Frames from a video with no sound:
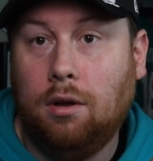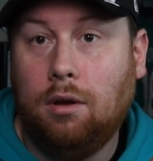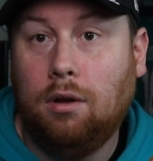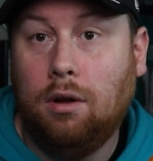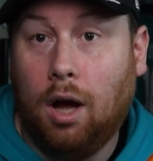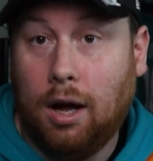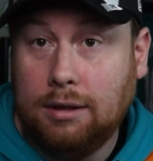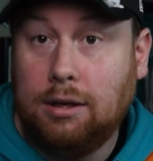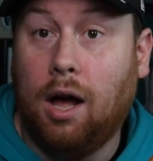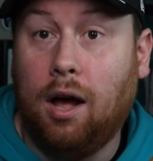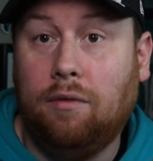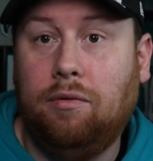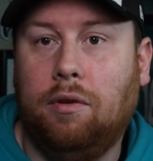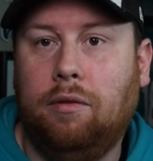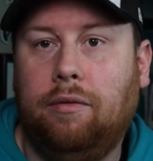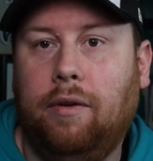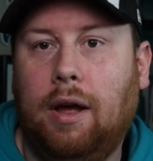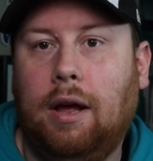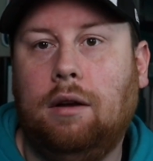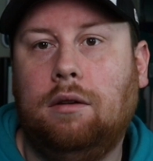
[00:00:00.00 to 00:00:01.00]
A Dolphin
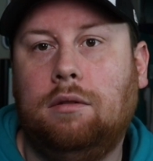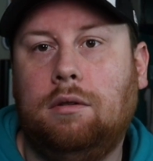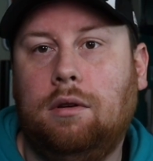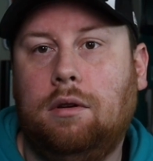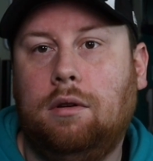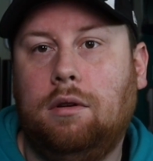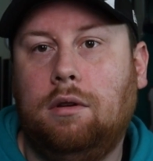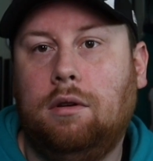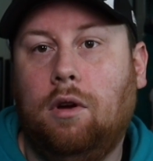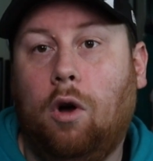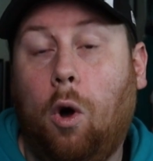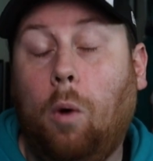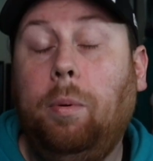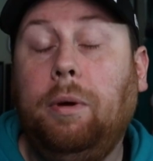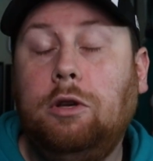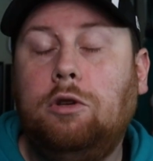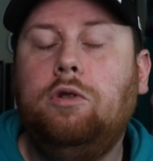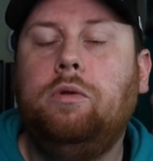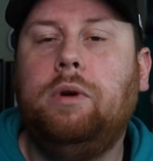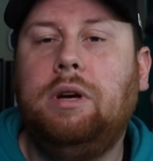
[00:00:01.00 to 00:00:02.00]
fan. Hoping
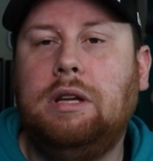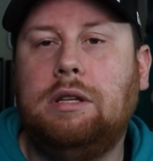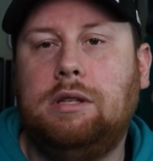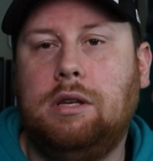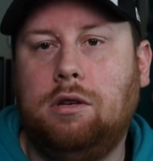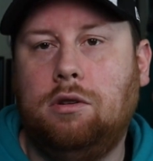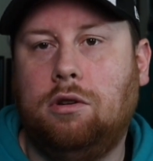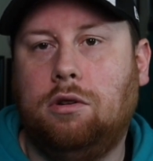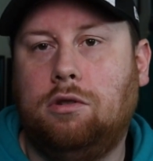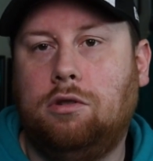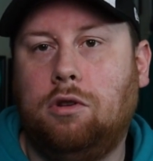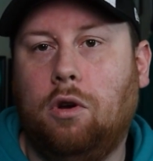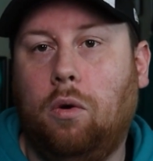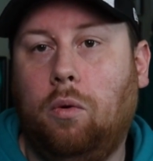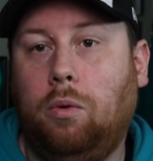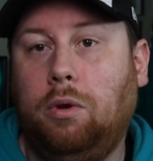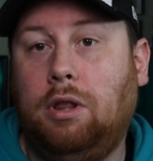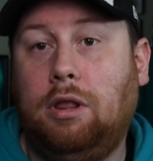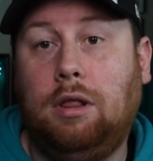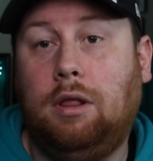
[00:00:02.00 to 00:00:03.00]
Tua gets injured so
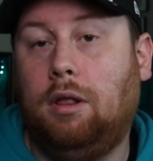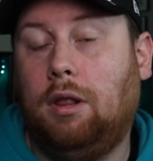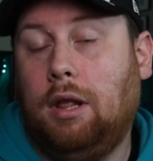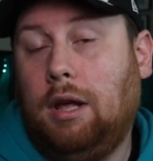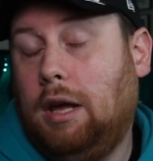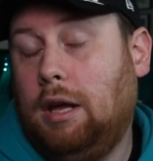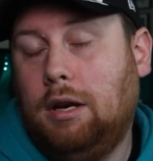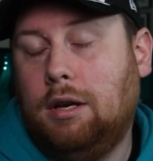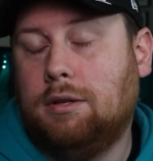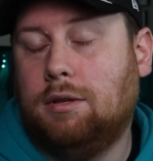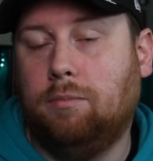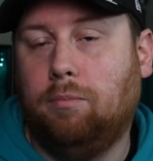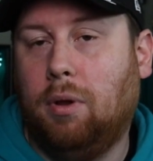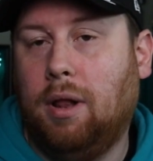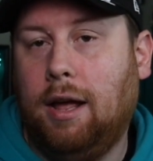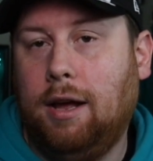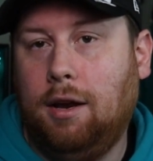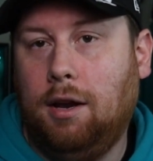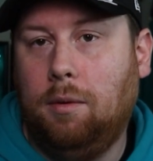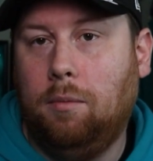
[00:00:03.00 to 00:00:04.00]
he doesn't play
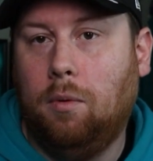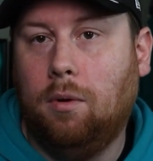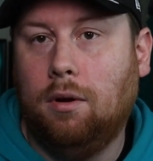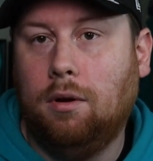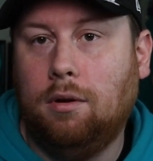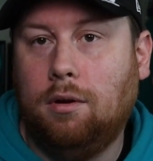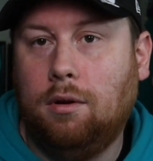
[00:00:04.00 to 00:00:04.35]
anymore.